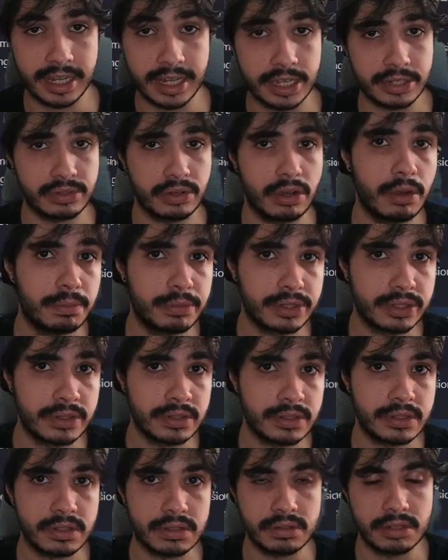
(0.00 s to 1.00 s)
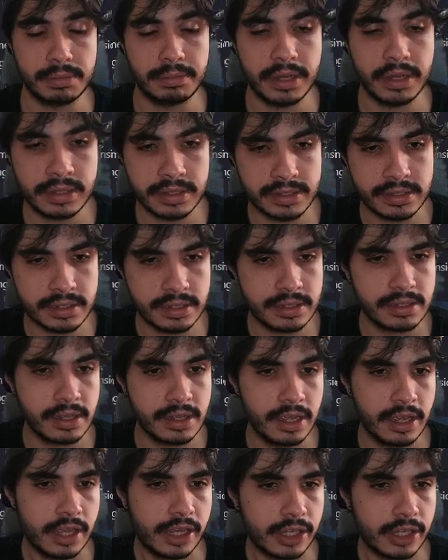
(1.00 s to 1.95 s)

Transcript: extra options to dependencies,